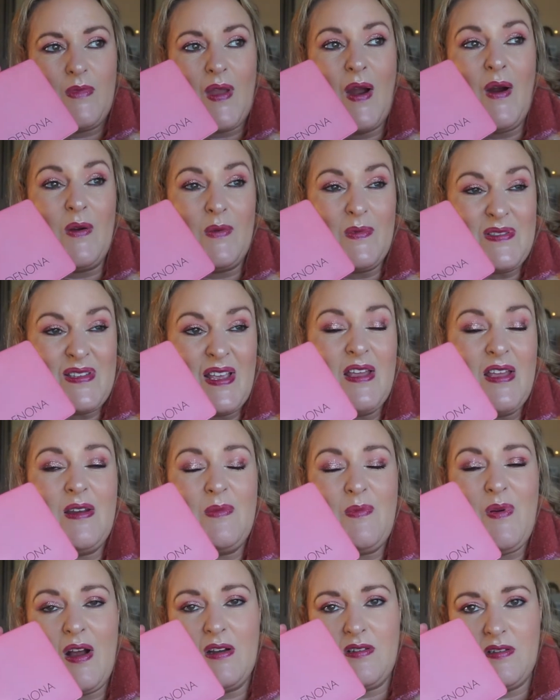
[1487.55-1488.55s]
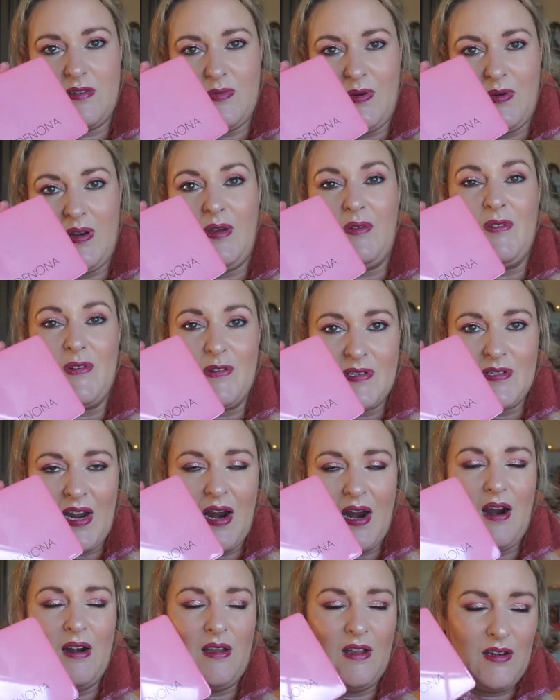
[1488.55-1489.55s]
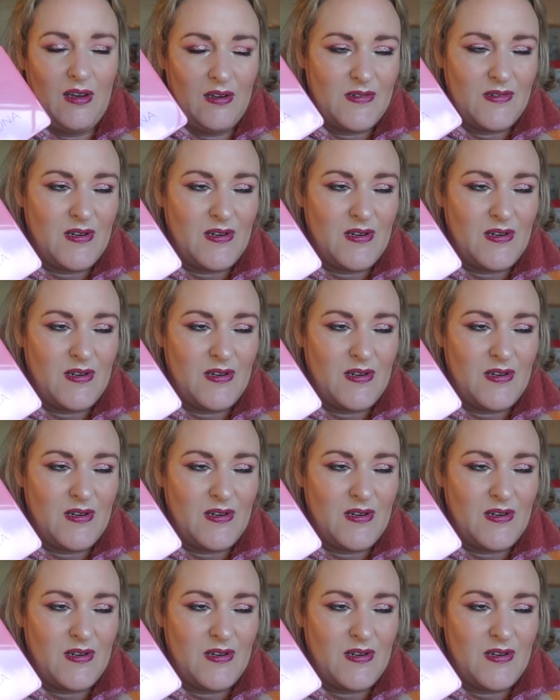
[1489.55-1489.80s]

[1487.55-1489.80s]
or it was in a project when I wrote Caroline in,